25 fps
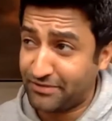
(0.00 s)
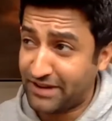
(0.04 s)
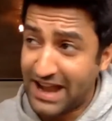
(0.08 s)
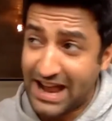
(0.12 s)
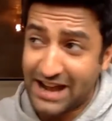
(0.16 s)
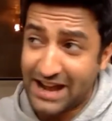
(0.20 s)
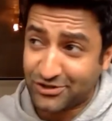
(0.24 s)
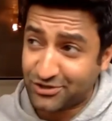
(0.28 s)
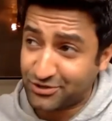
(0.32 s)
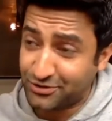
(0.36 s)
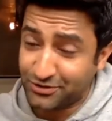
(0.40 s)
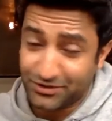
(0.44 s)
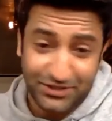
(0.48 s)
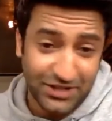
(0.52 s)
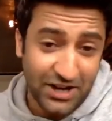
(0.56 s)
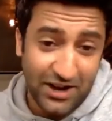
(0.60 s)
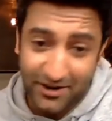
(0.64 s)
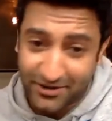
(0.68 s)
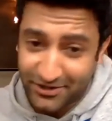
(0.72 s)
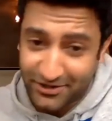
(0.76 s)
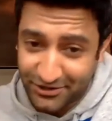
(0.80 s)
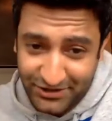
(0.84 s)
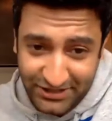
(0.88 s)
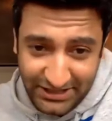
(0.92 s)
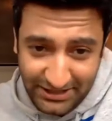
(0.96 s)
national
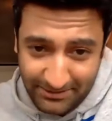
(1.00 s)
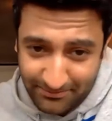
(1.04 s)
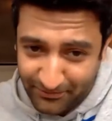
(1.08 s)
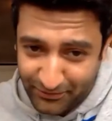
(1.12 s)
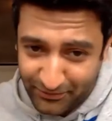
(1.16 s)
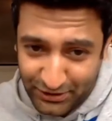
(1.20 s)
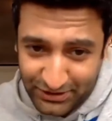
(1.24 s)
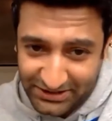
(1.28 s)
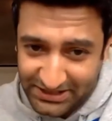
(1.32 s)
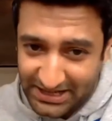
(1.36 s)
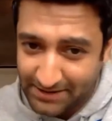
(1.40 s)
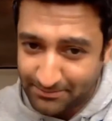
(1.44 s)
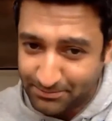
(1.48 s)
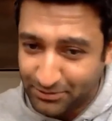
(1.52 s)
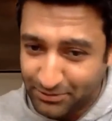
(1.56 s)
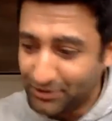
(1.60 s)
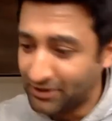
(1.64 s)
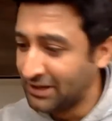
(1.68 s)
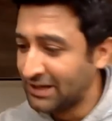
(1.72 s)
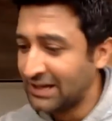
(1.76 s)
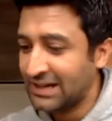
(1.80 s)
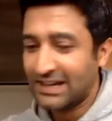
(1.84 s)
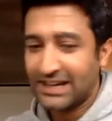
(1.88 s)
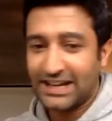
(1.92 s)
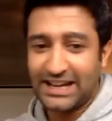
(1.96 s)
soccer team, for example,
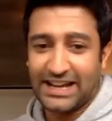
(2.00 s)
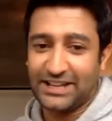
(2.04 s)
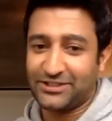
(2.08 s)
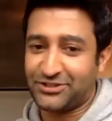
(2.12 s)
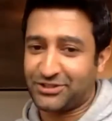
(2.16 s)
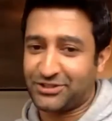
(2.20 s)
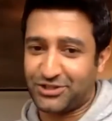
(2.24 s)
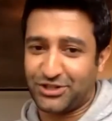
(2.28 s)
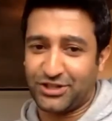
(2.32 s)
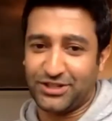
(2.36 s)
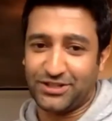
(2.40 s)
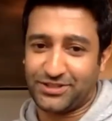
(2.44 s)
it's